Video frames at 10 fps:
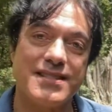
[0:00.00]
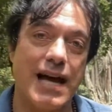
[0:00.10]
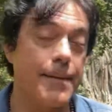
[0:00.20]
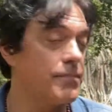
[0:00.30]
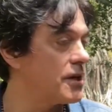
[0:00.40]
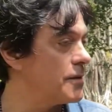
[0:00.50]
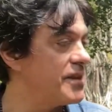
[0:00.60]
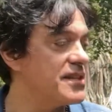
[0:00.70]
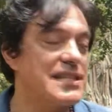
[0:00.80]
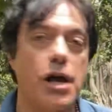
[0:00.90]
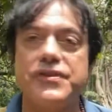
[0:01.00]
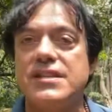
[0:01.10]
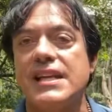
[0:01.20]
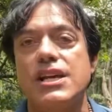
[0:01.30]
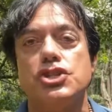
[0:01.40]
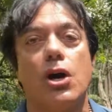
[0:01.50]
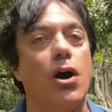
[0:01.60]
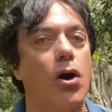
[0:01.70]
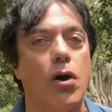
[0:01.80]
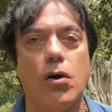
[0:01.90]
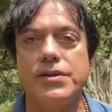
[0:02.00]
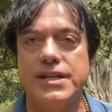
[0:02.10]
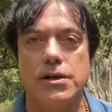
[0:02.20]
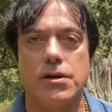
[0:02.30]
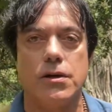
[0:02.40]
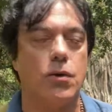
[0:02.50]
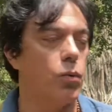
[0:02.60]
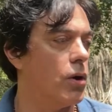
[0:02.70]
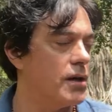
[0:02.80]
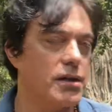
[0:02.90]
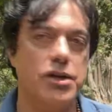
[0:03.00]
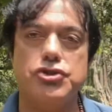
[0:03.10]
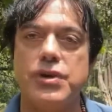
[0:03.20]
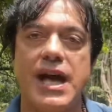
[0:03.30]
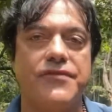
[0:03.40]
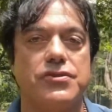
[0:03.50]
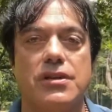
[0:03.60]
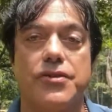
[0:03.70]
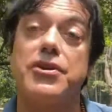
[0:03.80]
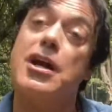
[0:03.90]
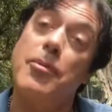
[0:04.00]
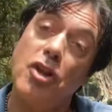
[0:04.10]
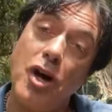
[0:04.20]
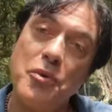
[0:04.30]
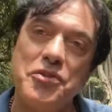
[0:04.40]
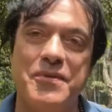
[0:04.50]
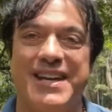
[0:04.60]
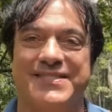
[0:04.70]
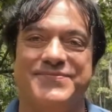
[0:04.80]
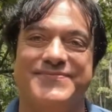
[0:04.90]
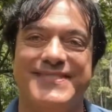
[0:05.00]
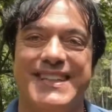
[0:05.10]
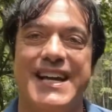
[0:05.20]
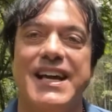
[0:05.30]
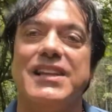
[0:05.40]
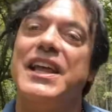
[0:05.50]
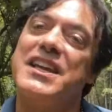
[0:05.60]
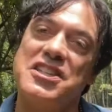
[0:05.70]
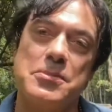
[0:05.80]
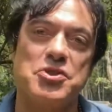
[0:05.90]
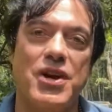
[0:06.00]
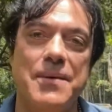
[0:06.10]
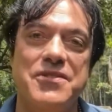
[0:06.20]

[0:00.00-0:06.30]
I'm going to be in Southeast Asia all year, one country after another. Come along with me. Like and subscribe to the